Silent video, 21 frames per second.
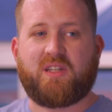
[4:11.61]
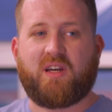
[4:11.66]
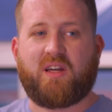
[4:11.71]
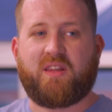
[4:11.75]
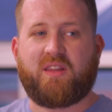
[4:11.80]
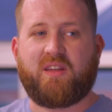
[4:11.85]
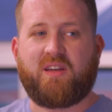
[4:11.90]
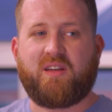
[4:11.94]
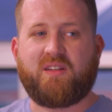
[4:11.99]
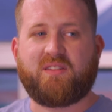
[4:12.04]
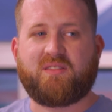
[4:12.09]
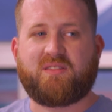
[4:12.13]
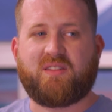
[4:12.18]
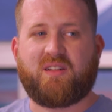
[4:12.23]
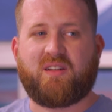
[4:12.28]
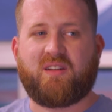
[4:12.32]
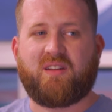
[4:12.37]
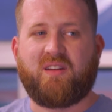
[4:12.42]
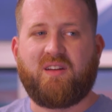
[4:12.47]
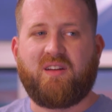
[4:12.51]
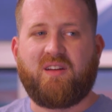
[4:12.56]
I think it's
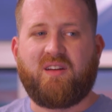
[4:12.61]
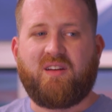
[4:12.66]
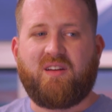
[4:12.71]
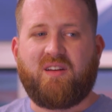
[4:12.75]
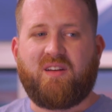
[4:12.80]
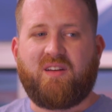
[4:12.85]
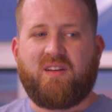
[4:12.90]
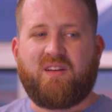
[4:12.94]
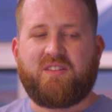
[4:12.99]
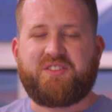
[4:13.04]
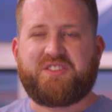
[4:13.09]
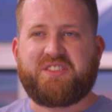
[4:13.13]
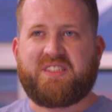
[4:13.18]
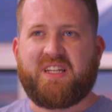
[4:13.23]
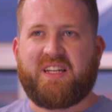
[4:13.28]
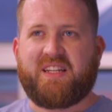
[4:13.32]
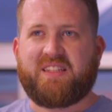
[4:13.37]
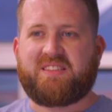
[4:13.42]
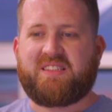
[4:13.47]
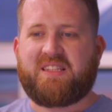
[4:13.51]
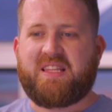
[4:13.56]
as you said,
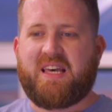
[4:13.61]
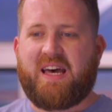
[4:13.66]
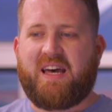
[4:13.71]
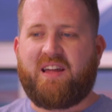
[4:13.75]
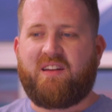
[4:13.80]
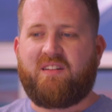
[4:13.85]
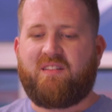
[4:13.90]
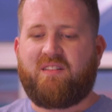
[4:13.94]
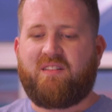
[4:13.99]
it's that